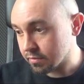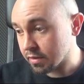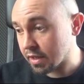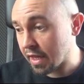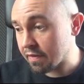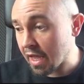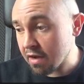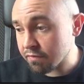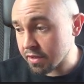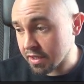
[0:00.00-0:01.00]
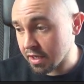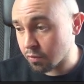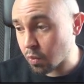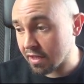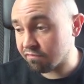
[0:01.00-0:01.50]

that everything went